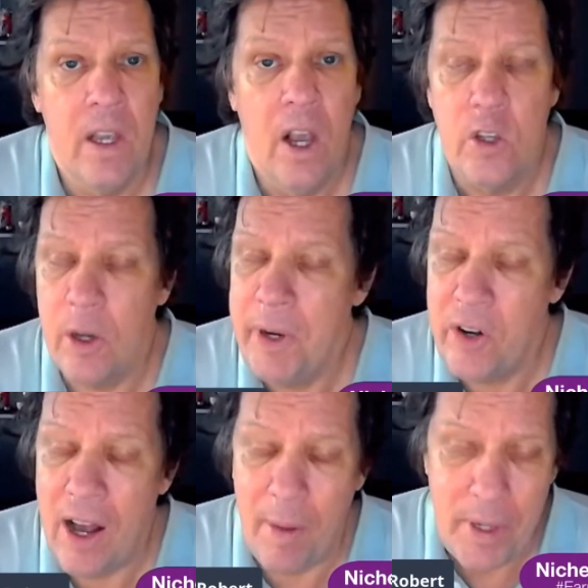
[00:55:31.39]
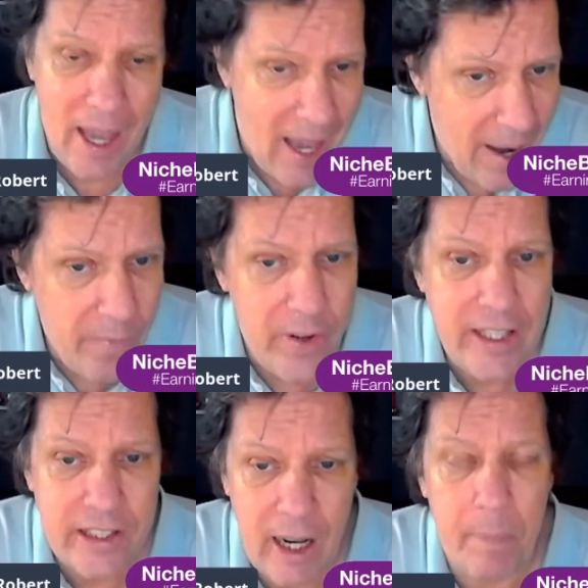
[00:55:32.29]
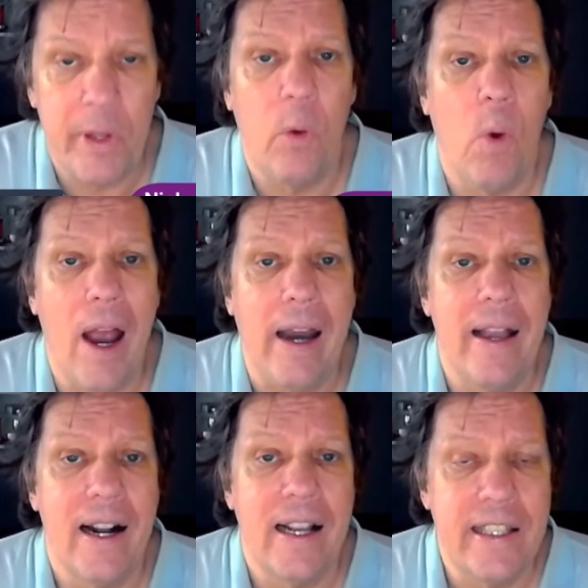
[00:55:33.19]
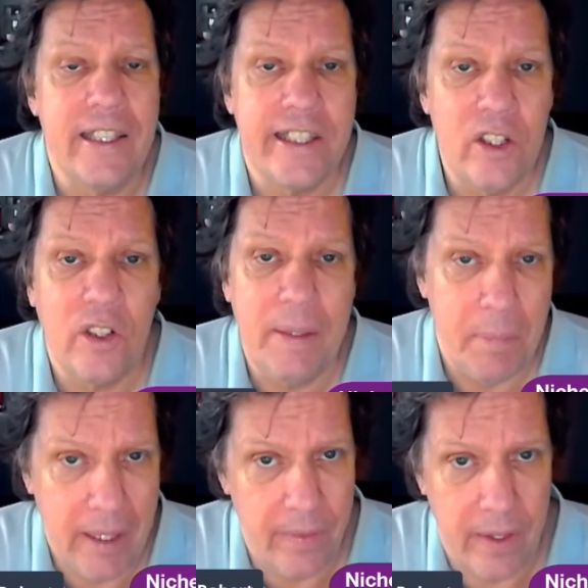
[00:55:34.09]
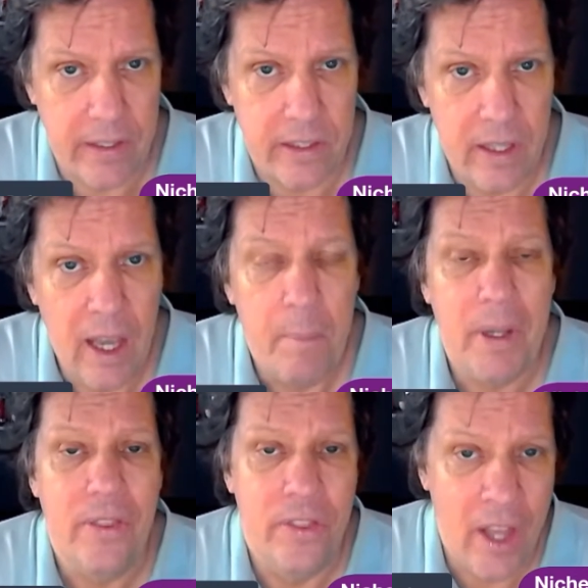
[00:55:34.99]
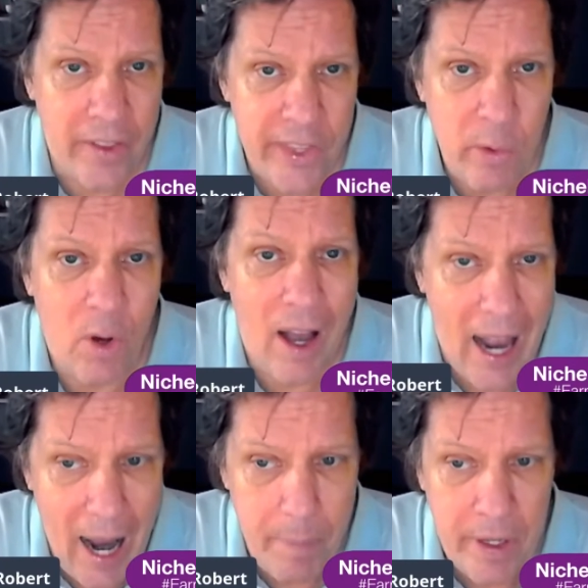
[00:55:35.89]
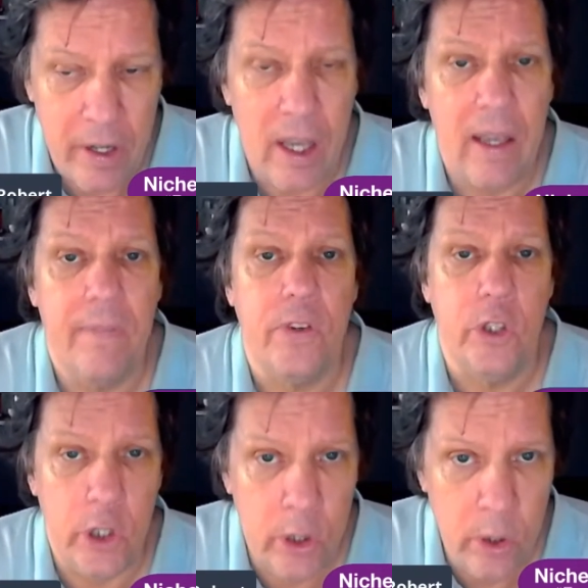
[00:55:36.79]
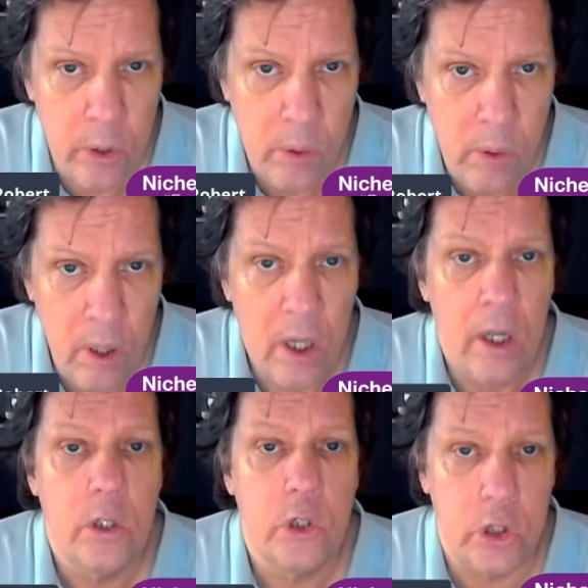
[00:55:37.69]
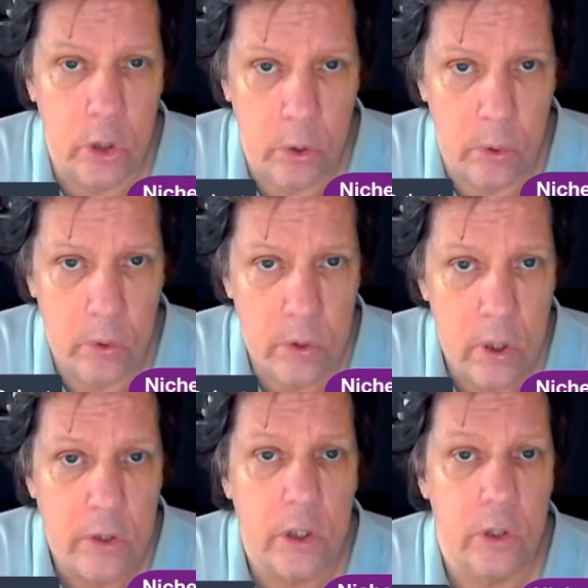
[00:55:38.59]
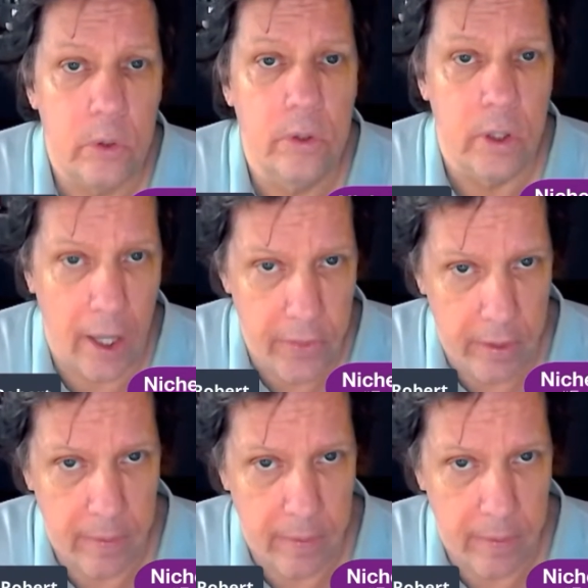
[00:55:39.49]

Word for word: So I'm here to help you every step of the way. And I sincerely mean this, but nothing will happen if you choose to do nothing.